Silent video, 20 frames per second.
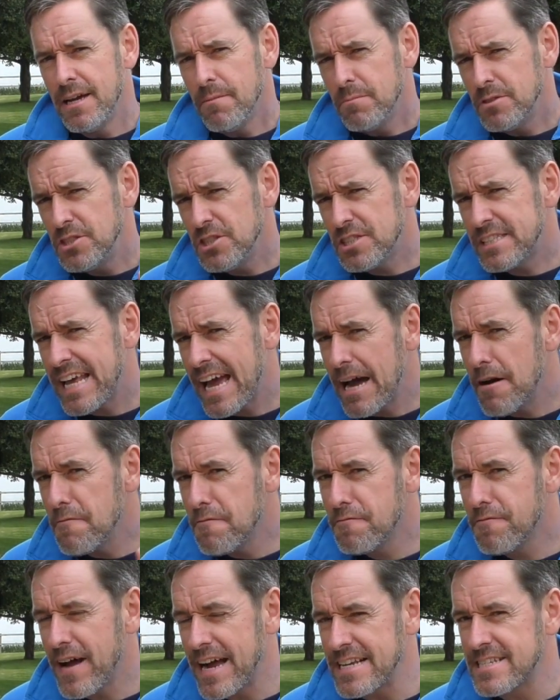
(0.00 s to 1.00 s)
But just how
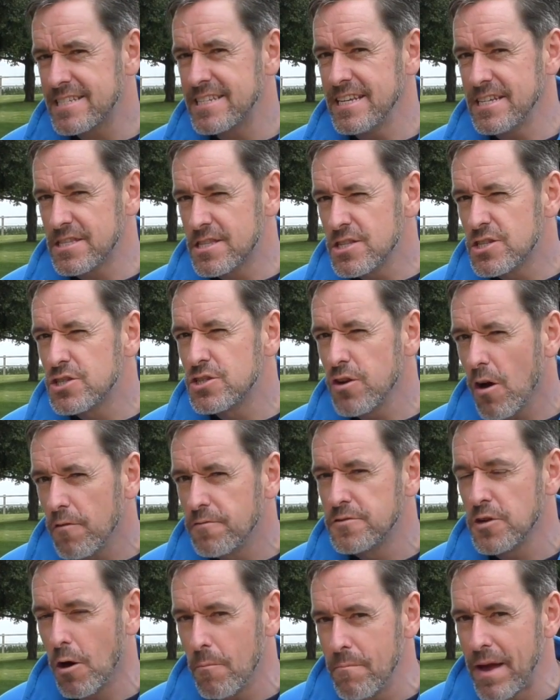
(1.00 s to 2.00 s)
fast is the
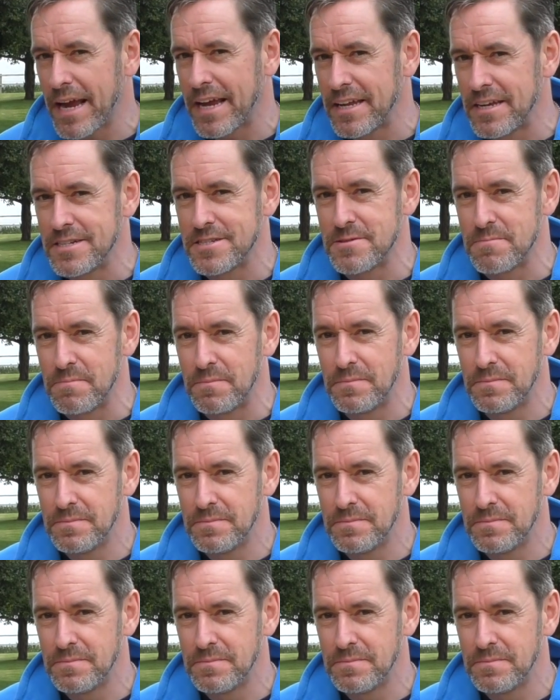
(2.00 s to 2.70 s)
soft top mechanism?